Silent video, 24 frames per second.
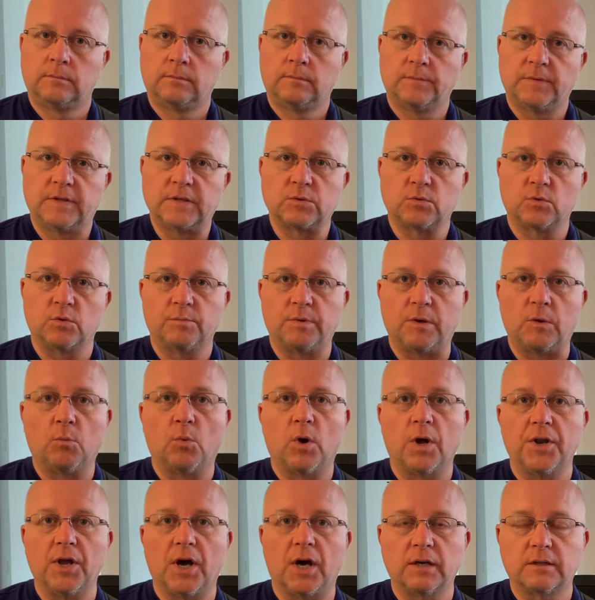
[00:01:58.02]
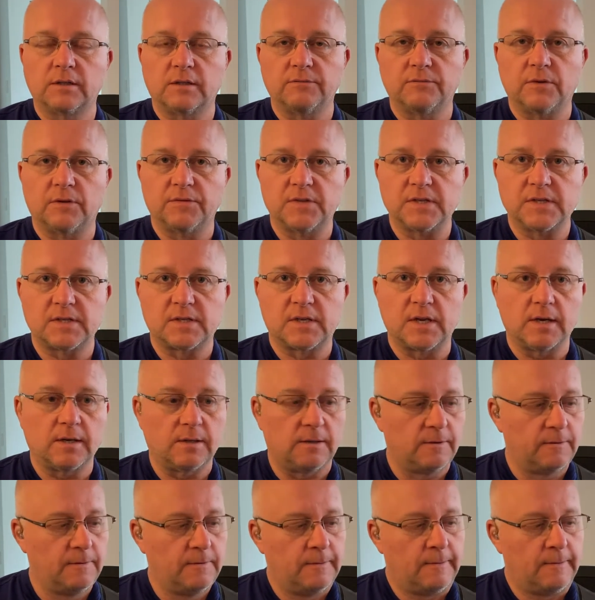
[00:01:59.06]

this would be 1 octave of the scale.